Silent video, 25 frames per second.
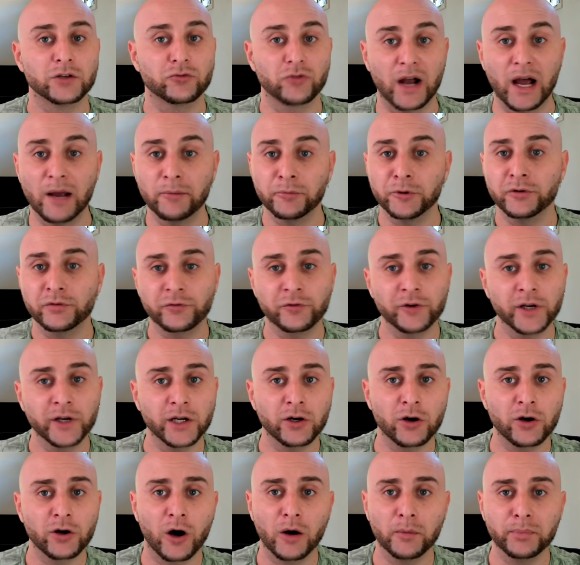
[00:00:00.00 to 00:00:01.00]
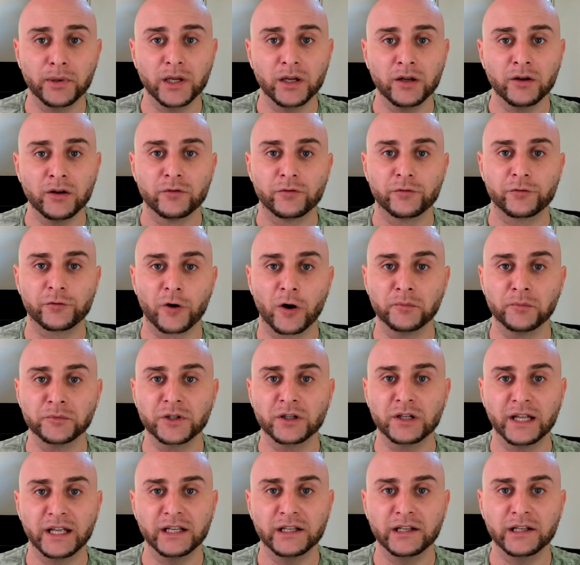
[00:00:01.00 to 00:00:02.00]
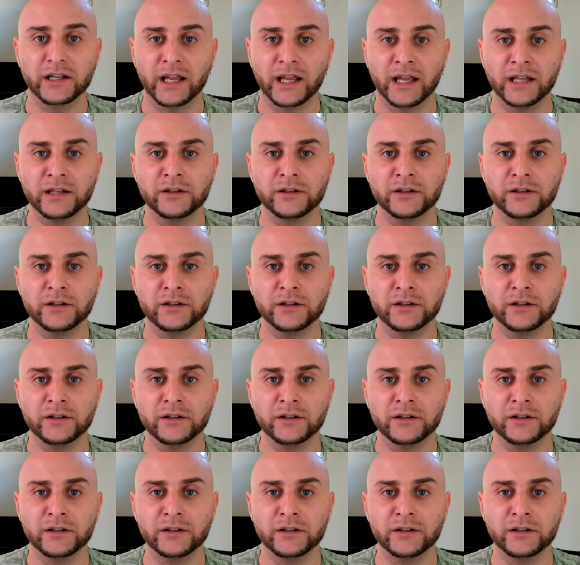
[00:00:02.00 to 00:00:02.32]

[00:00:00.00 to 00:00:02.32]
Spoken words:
Grab your free copy from the link in the